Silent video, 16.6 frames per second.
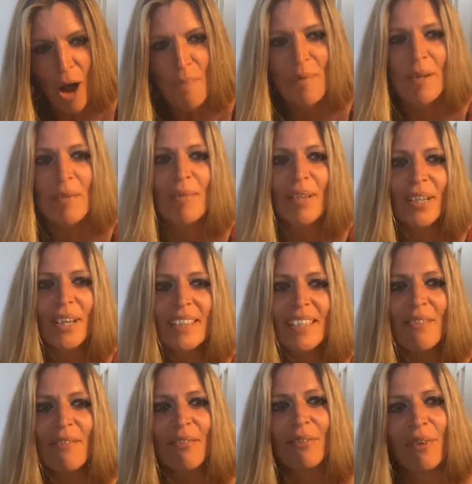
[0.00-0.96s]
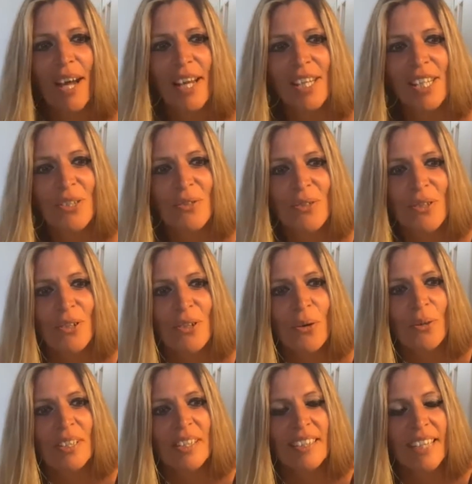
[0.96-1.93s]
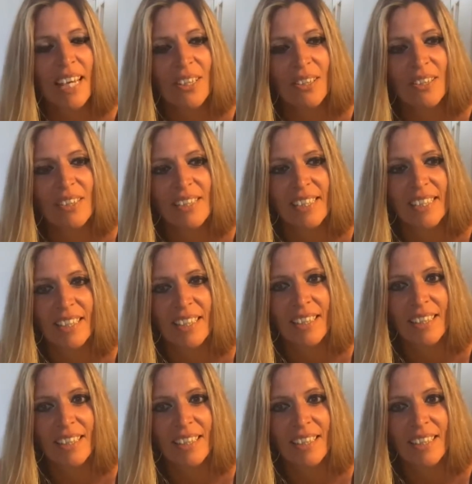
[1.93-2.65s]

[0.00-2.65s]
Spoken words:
Because in French you don't say the T.